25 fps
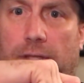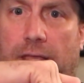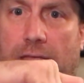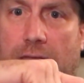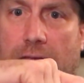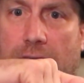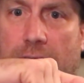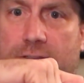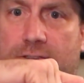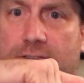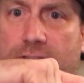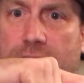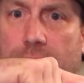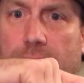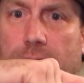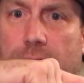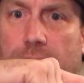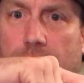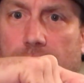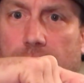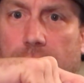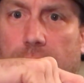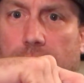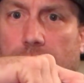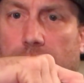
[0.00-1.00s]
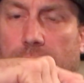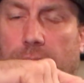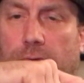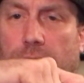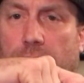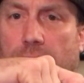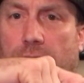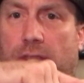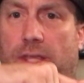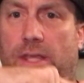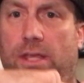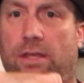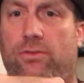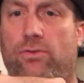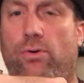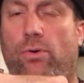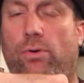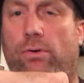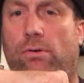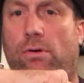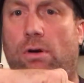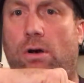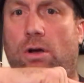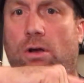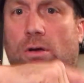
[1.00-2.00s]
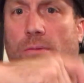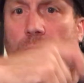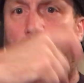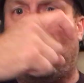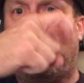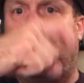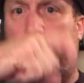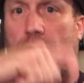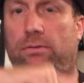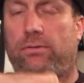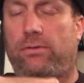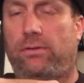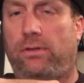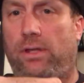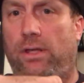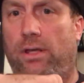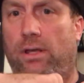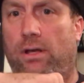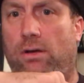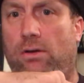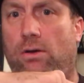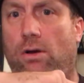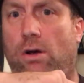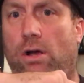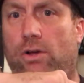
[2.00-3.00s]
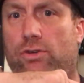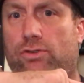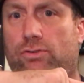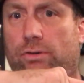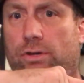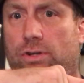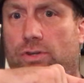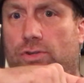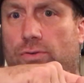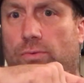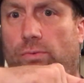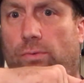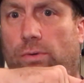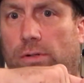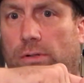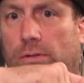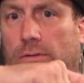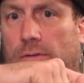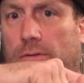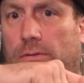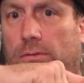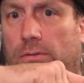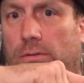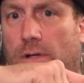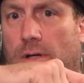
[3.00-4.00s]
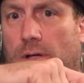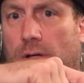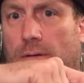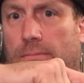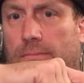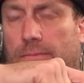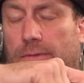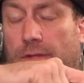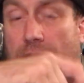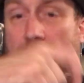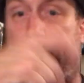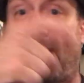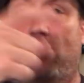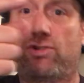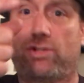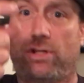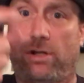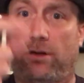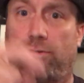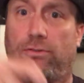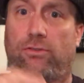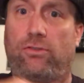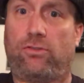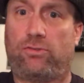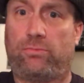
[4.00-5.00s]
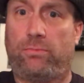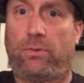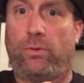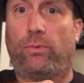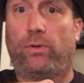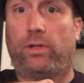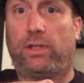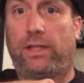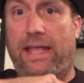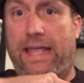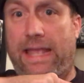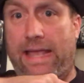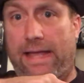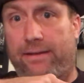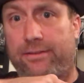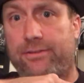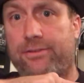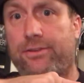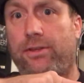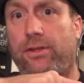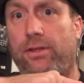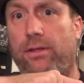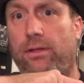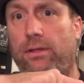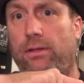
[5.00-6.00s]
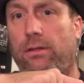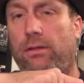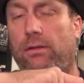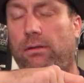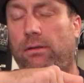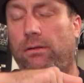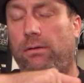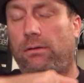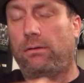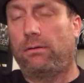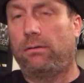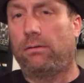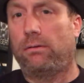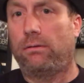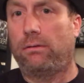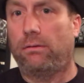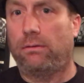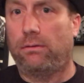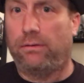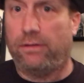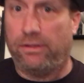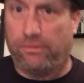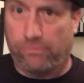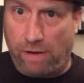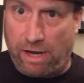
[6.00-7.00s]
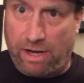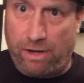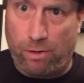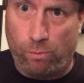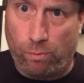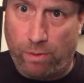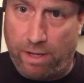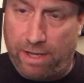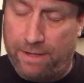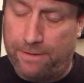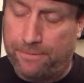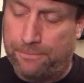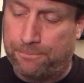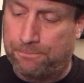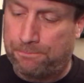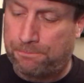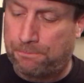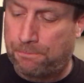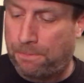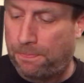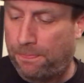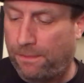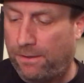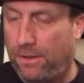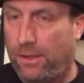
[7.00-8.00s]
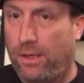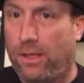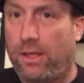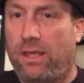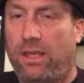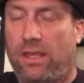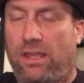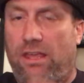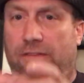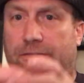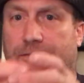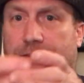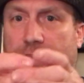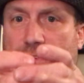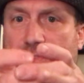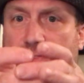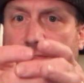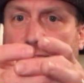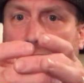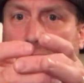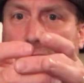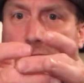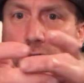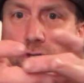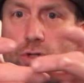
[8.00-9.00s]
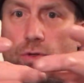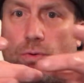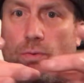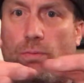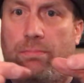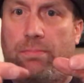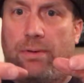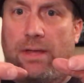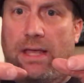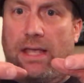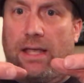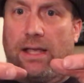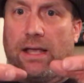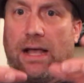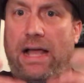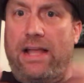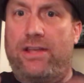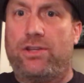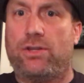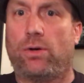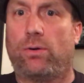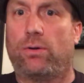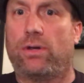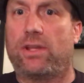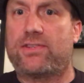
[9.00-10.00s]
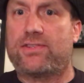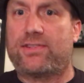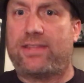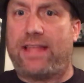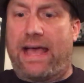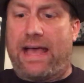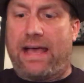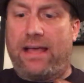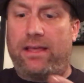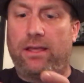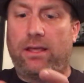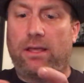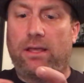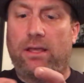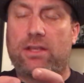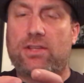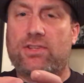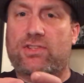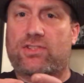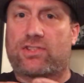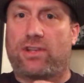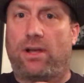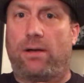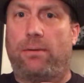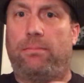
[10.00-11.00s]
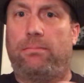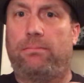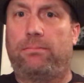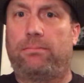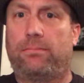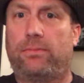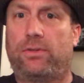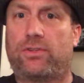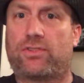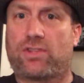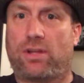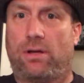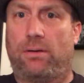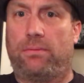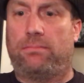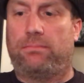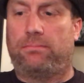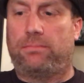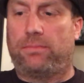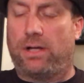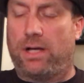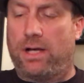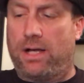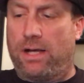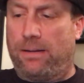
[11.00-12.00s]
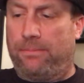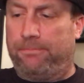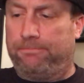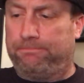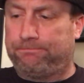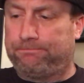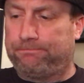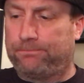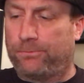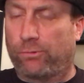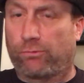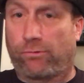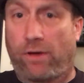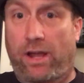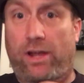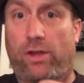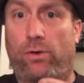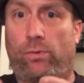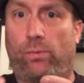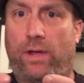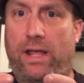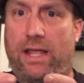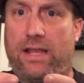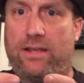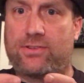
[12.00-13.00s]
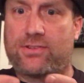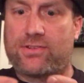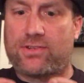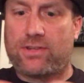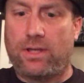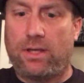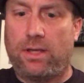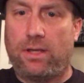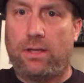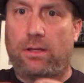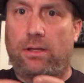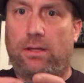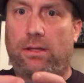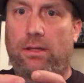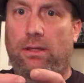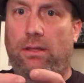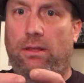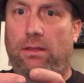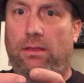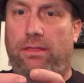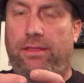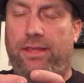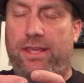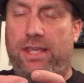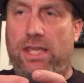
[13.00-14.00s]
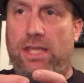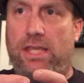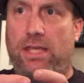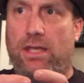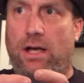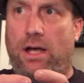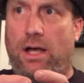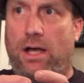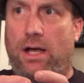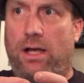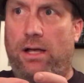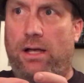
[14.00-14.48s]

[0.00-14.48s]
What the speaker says: hit the toner arm, or the cartridge will, the head shell, excuse me, will hit the record weight if it's too big. I noticed that some record weights, you